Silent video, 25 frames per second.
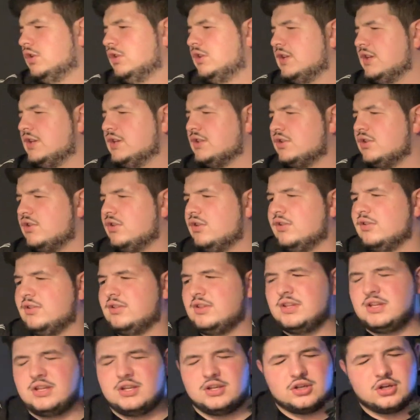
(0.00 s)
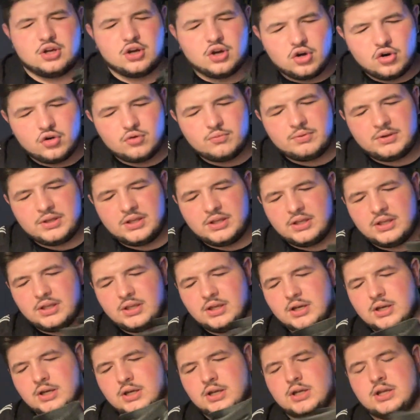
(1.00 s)
These are the
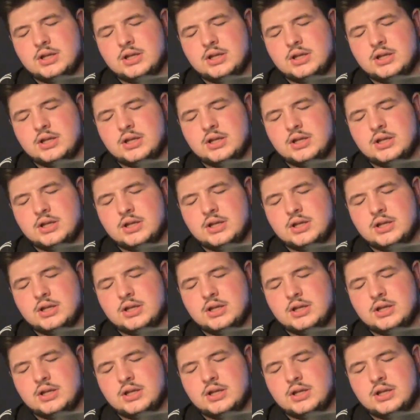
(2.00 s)
Kobe.